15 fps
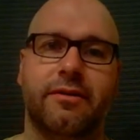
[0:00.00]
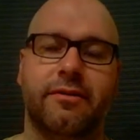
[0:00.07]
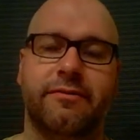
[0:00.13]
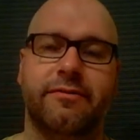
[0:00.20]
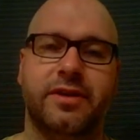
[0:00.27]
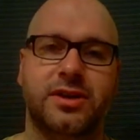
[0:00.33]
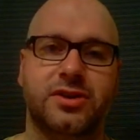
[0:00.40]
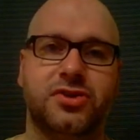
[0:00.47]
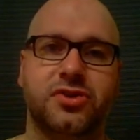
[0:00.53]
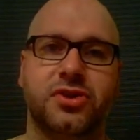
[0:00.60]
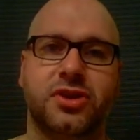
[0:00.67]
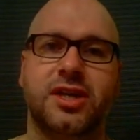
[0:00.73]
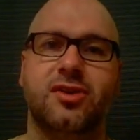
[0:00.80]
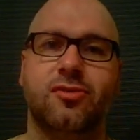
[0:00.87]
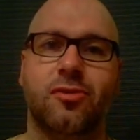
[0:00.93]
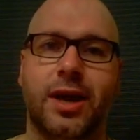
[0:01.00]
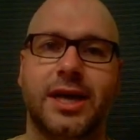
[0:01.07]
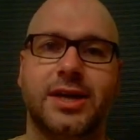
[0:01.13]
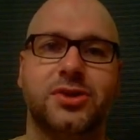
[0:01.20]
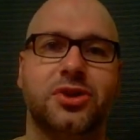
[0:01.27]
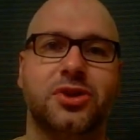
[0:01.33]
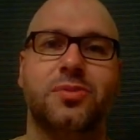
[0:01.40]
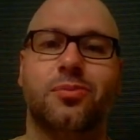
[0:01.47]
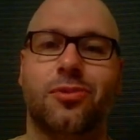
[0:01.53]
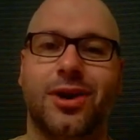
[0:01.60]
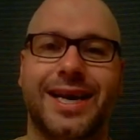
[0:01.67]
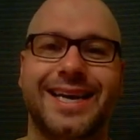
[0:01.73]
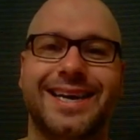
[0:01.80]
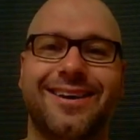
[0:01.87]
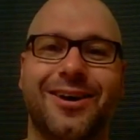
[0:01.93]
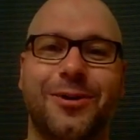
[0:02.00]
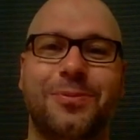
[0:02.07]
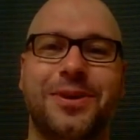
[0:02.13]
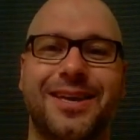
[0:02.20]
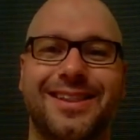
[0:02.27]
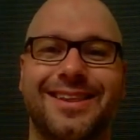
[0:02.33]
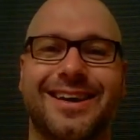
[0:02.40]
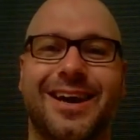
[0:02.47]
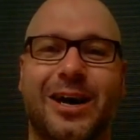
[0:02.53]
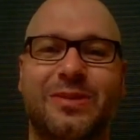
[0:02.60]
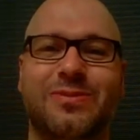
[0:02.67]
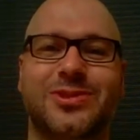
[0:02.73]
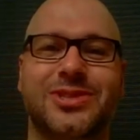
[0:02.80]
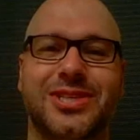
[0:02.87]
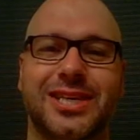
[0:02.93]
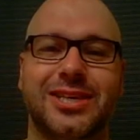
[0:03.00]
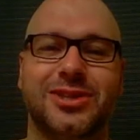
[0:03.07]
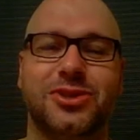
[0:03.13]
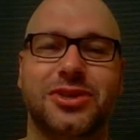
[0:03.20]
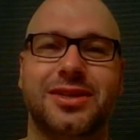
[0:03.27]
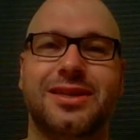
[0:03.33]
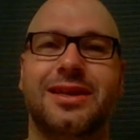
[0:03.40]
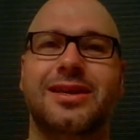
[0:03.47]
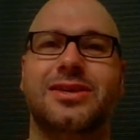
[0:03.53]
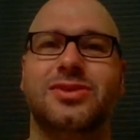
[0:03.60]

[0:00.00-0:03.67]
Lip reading: eventually, gradually bring it up in the conversation,